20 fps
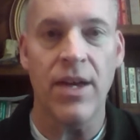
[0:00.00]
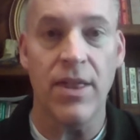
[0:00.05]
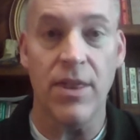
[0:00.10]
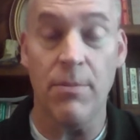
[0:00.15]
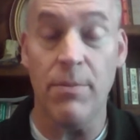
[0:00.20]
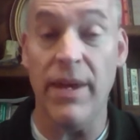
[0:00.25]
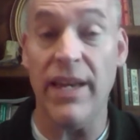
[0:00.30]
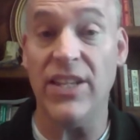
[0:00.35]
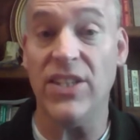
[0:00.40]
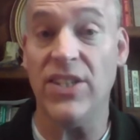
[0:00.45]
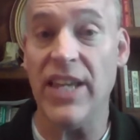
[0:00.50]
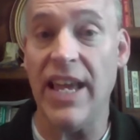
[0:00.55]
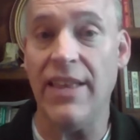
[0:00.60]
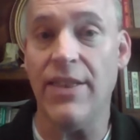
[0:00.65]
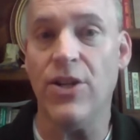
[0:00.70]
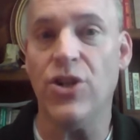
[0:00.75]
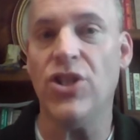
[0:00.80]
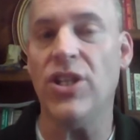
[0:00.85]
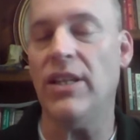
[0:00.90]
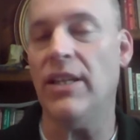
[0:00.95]
the big estate
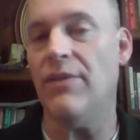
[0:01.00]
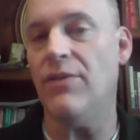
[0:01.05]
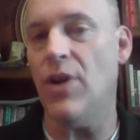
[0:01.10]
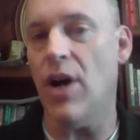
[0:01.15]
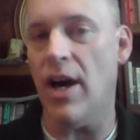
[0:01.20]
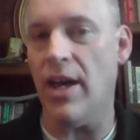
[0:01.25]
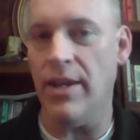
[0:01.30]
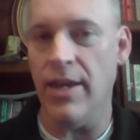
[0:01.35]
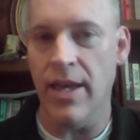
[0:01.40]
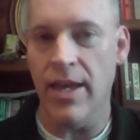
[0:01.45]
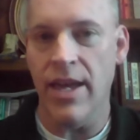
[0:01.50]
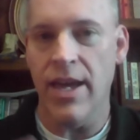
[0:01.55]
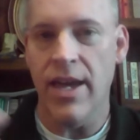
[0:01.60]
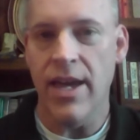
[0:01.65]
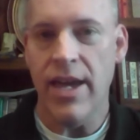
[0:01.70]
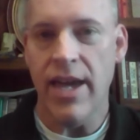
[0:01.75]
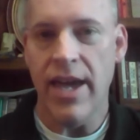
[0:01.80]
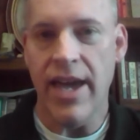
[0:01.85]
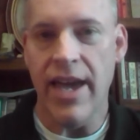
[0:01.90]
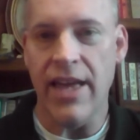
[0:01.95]
that she lived on.
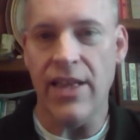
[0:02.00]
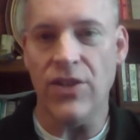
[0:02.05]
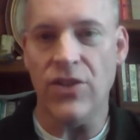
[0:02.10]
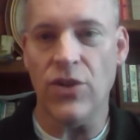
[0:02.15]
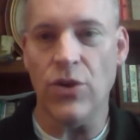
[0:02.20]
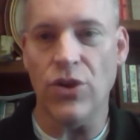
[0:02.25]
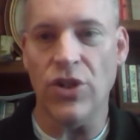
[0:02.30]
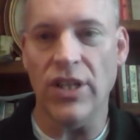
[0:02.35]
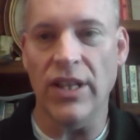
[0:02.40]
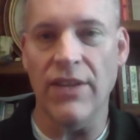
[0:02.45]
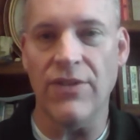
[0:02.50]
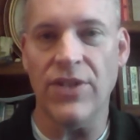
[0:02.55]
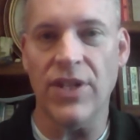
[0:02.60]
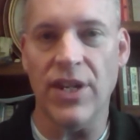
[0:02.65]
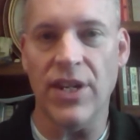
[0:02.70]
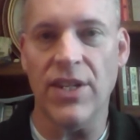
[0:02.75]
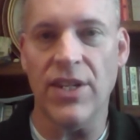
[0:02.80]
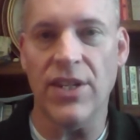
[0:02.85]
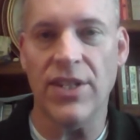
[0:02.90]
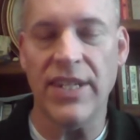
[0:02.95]
And so she lives at
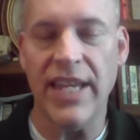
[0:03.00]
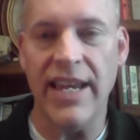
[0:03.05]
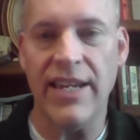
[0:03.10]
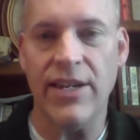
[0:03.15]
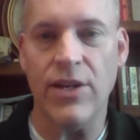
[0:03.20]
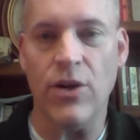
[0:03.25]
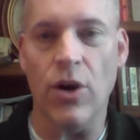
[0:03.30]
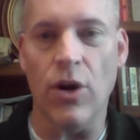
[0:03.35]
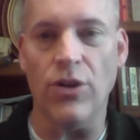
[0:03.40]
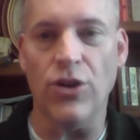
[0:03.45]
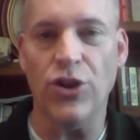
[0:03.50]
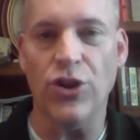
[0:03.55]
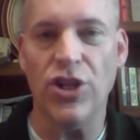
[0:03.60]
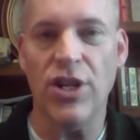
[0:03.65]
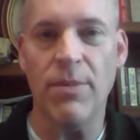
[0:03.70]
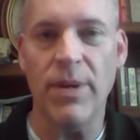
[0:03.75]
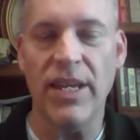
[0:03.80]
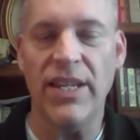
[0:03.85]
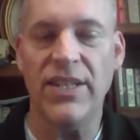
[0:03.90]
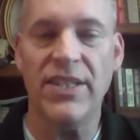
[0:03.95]
an estate called
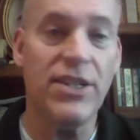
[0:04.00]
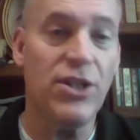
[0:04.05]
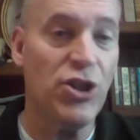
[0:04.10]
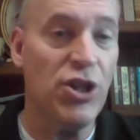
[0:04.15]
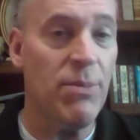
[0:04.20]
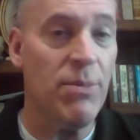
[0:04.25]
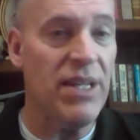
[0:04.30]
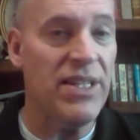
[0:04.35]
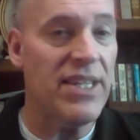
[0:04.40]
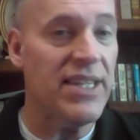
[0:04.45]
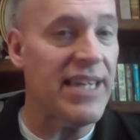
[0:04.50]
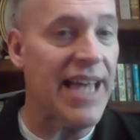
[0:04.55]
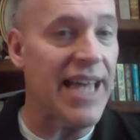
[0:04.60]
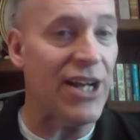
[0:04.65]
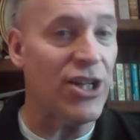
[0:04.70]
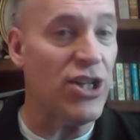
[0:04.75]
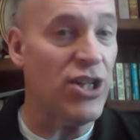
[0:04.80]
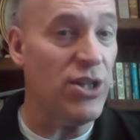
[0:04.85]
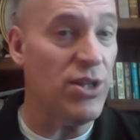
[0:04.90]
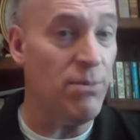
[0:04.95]
Chimneys. Chimneys has
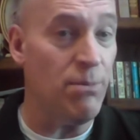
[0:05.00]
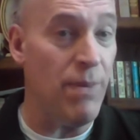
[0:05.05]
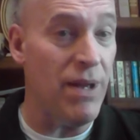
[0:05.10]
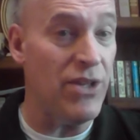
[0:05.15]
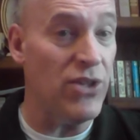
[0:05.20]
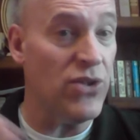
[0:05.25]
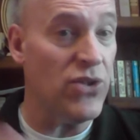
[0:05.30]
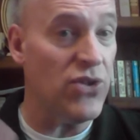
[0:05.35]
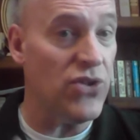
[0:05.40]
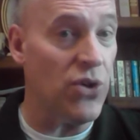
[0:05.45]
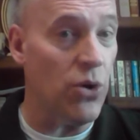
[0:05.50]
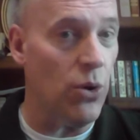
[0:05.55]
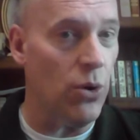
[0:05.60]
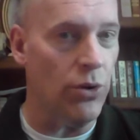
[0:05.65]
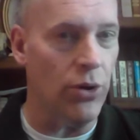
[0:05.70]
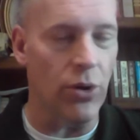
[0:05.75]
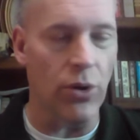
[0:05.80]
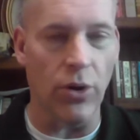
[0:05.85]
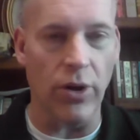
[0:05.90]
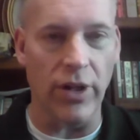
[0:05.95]
actually been
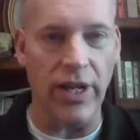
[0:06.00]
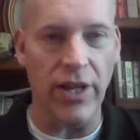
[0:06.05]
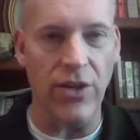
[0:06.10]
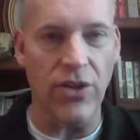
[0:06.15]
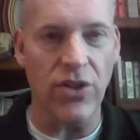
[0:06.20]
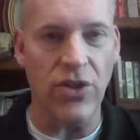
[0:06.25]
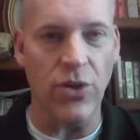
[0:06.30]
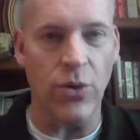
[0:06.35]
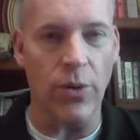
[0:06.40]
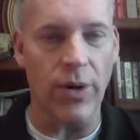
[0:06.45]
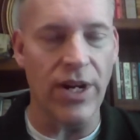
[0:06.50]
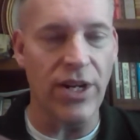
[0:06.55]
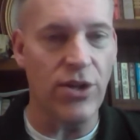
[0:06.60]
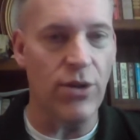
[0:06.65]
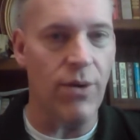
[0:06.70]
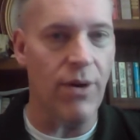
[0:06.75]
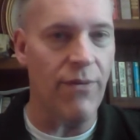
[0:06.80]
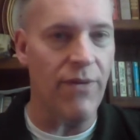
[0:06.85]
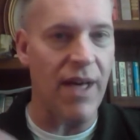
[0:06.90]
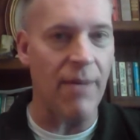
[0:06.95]
sold early in the story
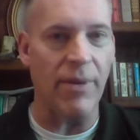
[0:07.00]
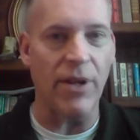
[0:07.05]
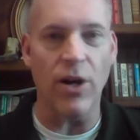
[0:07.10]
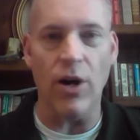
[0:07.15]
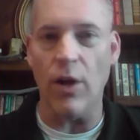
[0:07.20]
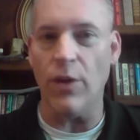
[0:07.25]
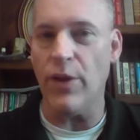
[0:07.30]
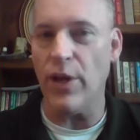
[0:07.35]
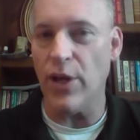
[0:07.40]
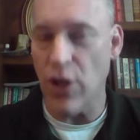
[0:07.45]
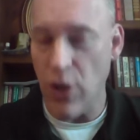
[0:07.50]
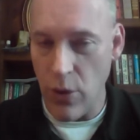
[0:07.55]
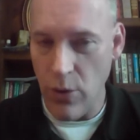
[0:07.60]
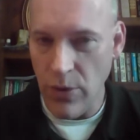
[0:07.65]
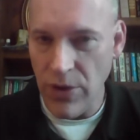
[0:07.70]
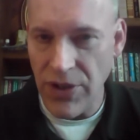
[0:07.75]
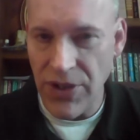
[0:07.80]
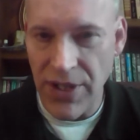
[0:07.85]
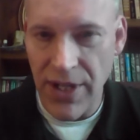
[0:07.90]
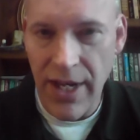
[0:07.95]
to a family called the
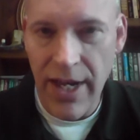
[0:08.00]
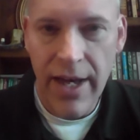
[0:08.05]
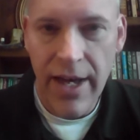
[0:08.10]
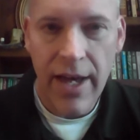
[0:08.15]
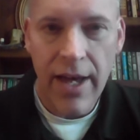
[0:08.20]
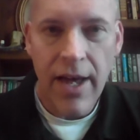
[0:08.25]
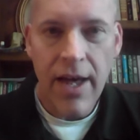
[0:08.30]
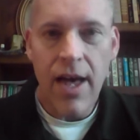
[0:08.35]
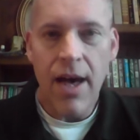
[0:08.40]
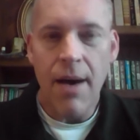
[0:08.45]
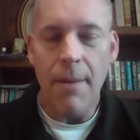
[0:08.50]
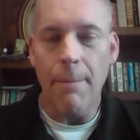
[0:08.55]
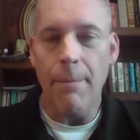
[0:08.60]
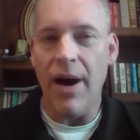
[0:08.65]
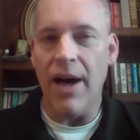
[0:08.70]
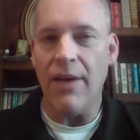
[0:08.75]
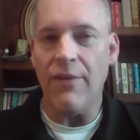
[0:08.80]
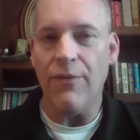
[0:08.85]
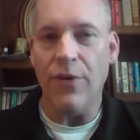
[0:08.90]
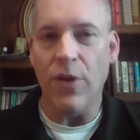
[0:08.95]
Coots.
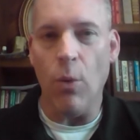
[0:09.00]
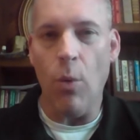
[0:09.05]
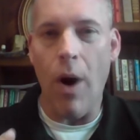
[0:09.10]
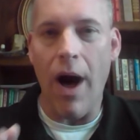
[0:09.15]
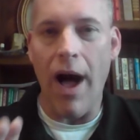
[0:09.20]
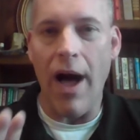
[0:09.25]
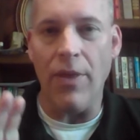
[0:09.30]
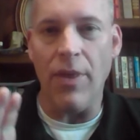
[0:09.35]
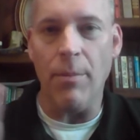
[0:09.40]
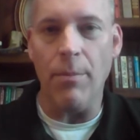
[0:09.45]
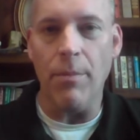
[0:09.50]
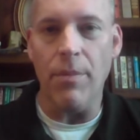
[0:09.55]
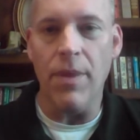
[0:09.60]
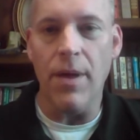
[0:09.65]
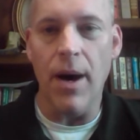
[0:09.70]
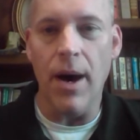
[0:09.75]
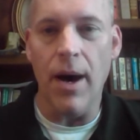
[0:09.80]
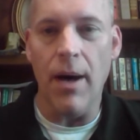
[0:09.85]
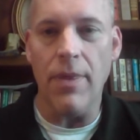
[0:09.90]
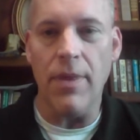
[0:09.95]
But for the while,
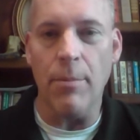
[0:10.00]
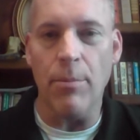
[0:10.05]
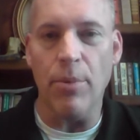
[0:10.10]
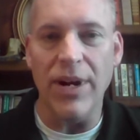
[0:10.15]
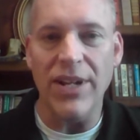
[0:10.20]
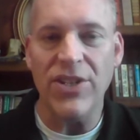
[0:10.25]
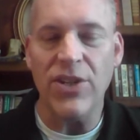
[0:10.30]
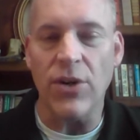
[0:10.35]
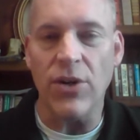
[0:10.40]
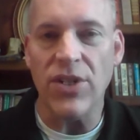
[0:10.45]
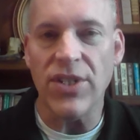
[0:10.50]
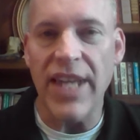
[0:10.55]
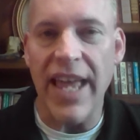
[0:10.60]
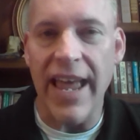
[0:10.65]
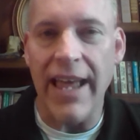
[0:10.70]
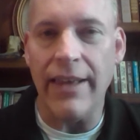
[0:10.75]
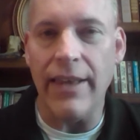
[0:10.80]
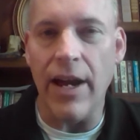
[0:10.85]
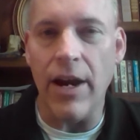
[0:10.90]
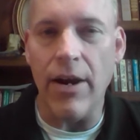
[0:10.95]
the Brents are
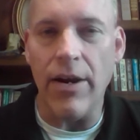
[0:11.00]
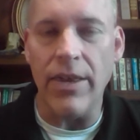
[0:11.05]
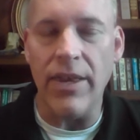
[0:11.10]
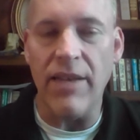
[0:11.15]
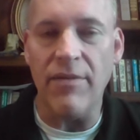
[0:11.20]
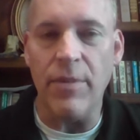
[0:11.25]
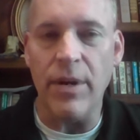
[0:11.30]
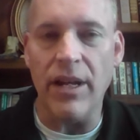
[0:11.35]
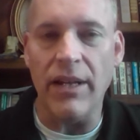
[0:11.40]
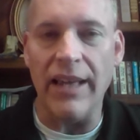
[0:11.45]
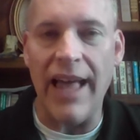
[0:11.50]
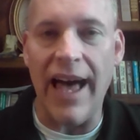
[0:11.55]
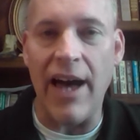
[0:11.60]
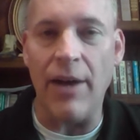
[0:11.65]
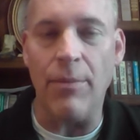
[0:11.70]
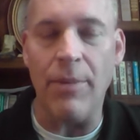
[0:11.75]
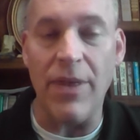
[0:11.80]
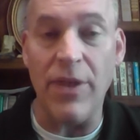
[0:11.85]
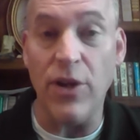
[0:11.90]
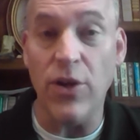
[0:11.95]
staying there, and they've been
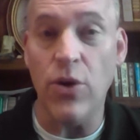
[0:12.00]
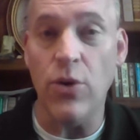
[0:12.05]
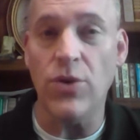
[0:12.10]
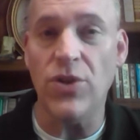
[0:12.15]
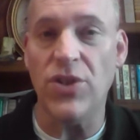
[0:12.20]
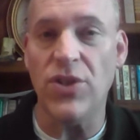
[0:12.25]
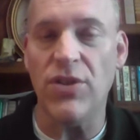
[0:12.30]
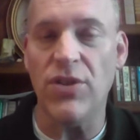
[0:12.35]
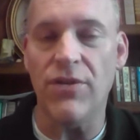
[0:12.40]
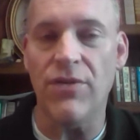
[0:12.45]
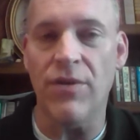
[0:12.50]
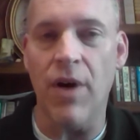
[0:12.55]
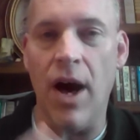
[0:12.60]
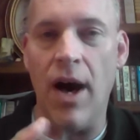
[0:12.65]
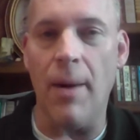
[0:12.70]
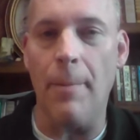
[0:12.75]
allowed by the Coots to